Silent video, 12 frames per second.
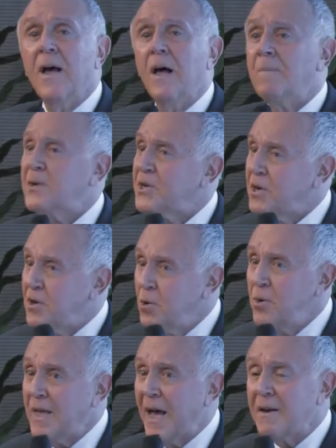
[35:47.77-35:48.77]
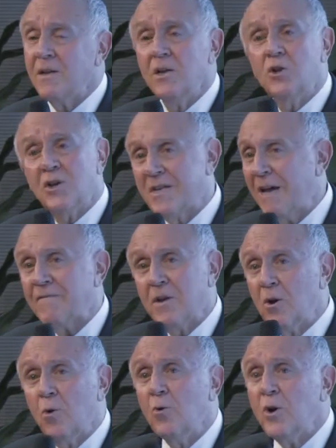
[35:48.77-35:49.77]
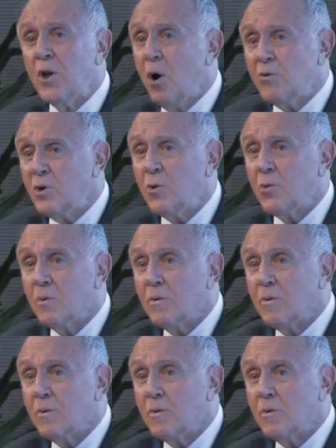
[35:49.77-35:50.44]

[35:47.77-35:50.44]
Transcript: helps to do that. You just have to know who to go to.